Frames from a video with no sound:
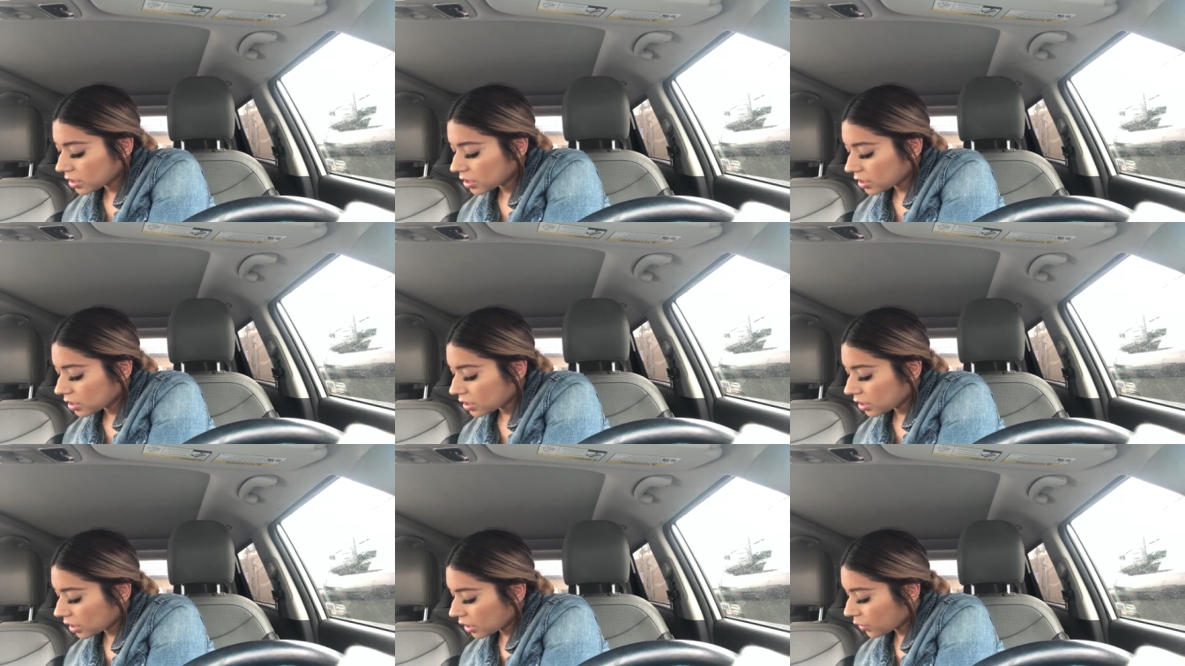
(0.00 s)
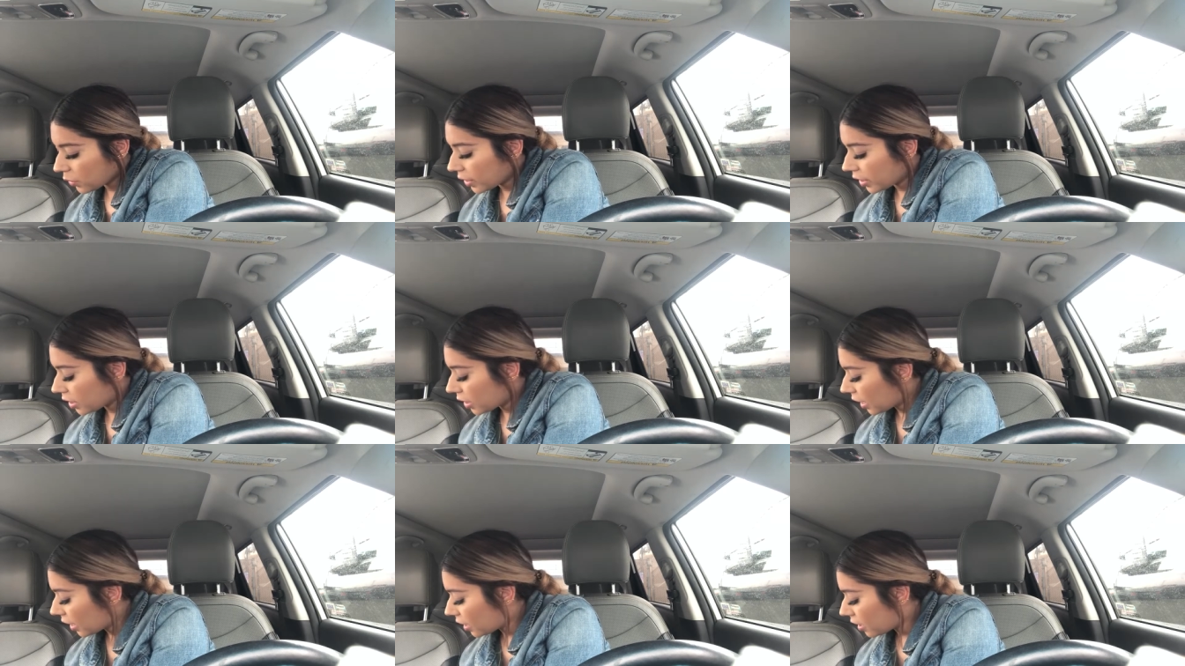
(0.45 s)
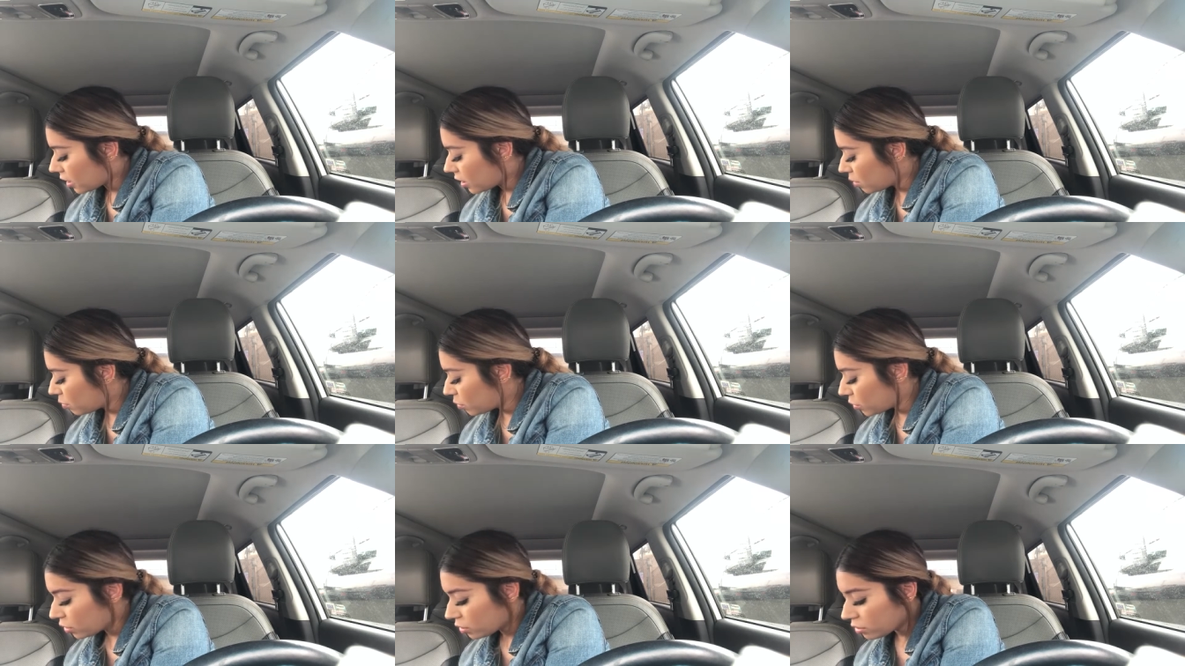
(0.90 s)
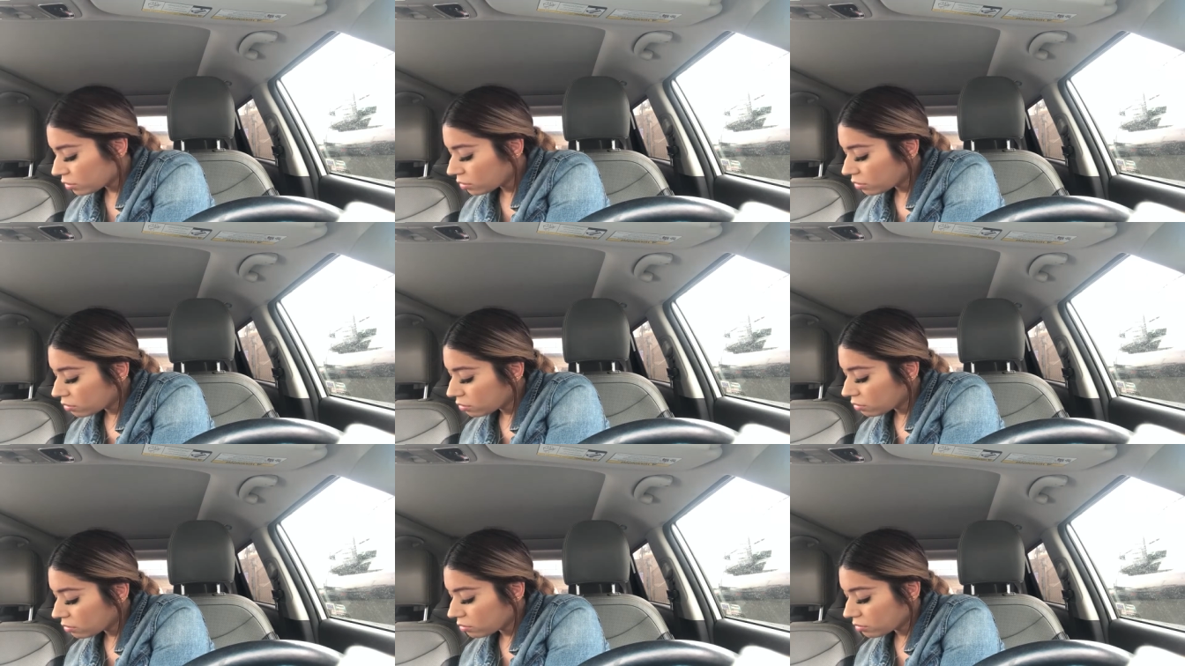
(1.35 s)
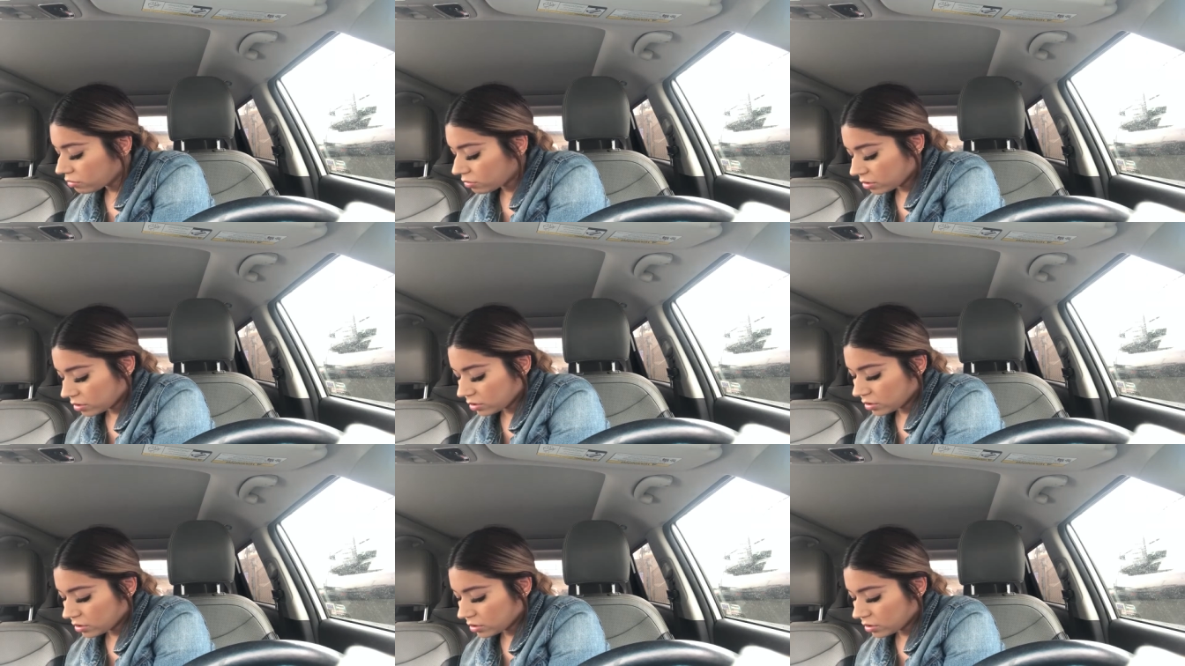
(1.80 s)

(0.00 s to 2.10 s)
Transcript: And now I can move.